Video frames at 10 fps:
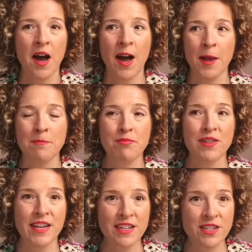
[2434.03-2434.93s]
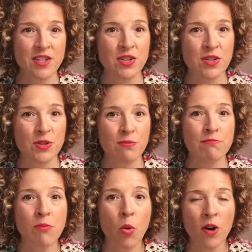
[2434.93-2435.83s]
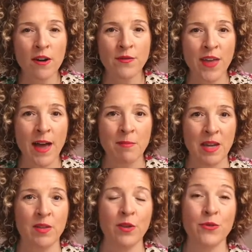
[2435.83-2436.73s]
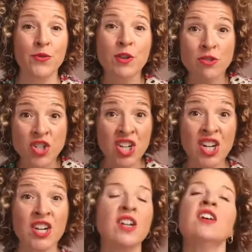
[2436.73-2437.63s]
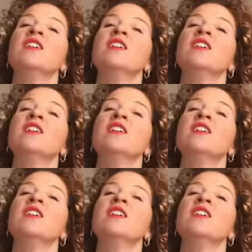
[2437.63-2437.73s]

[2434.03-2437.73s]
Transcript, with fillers: I'm planning to do more of them in the future.